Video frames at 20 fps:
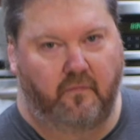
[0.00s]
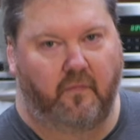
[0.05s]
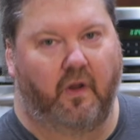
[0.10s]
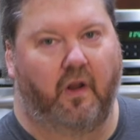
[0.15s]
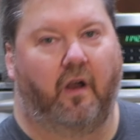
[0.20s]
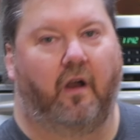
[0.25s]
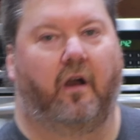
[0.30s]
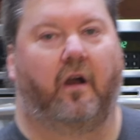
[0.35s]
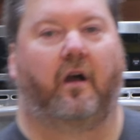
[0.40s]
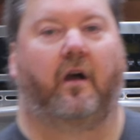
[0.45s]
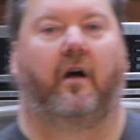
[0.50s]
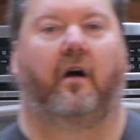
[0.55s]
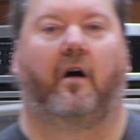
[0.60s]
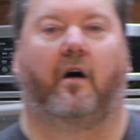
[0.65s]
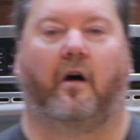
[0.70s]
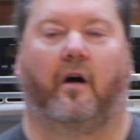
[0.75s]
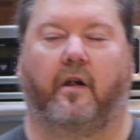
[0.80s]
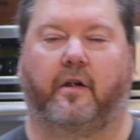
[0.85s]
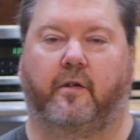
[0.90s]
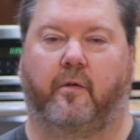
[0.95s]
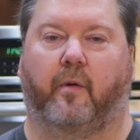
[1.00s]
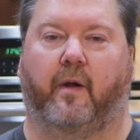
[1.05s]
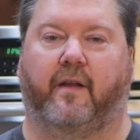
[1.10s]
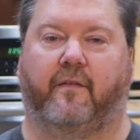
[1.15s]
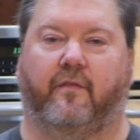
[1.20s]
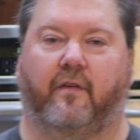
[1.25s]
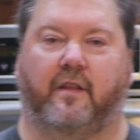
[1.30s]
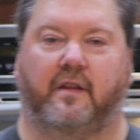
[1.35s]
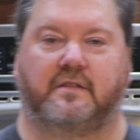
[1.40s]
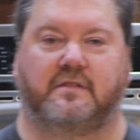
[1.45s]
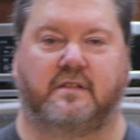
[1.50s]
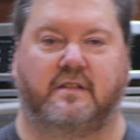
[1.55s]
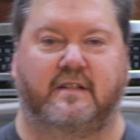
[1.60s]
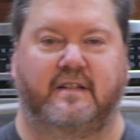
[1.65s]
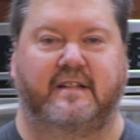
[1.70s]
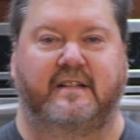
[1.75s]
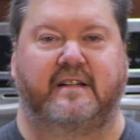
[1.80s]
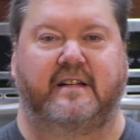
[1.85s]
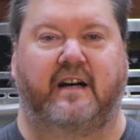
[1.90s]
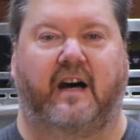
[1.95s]
Oh, are you ready for this?
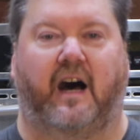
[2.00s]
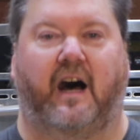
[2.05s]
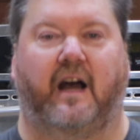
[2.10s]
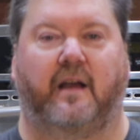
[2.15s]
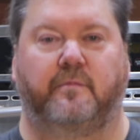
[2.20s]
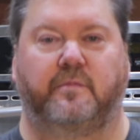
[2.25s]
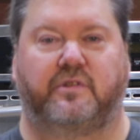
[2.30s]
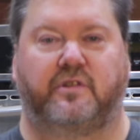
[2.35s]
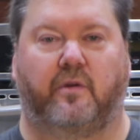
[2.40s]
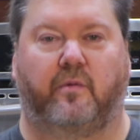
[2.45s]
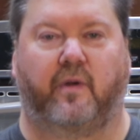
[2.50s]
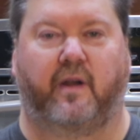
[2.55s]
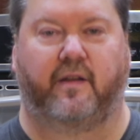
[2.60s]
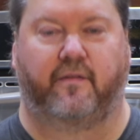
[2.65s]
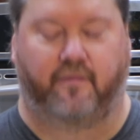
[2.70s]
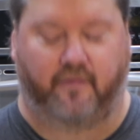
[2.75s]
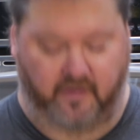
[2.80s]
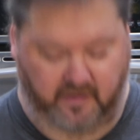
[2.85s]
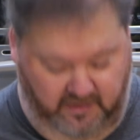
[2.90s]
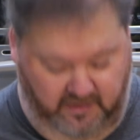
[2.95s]
I'm so ready for